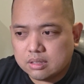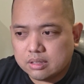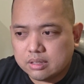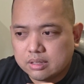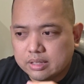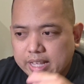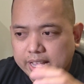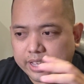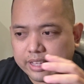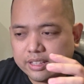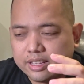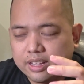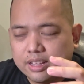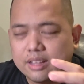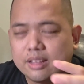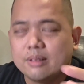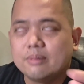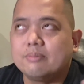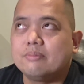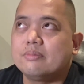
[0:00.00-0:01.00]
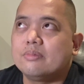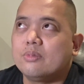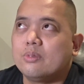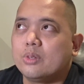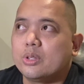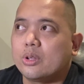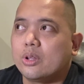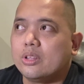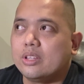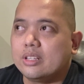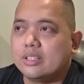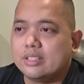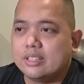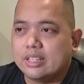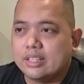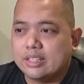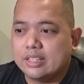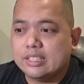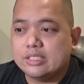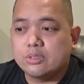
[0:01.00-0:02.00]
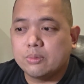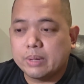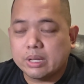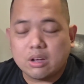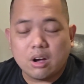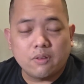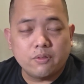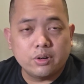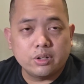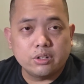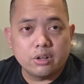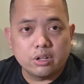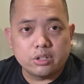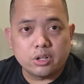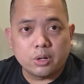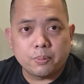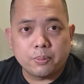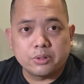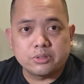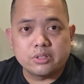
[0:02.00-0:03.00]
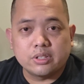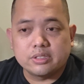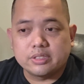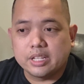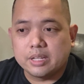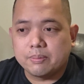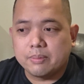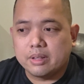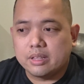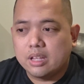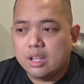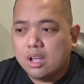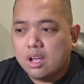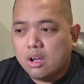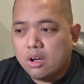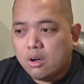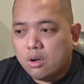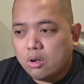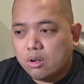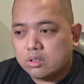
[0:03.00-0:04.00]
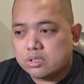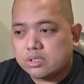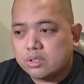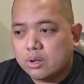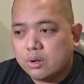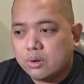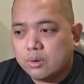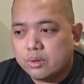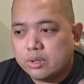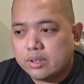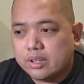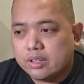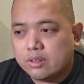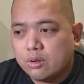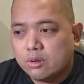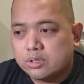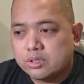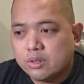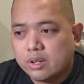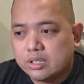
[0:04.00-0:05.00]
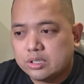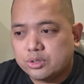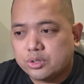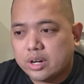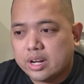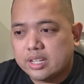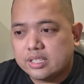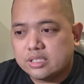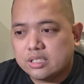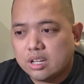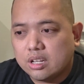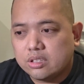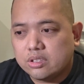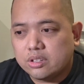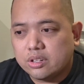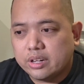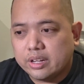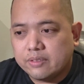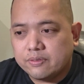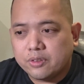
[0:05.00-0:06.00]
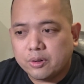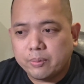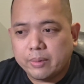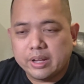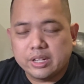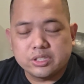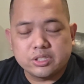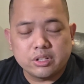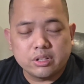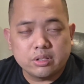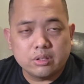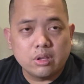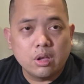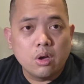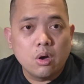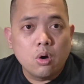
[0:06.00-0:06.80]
do you call it, it needs to be covered on your personal statement. Also, you can also address other information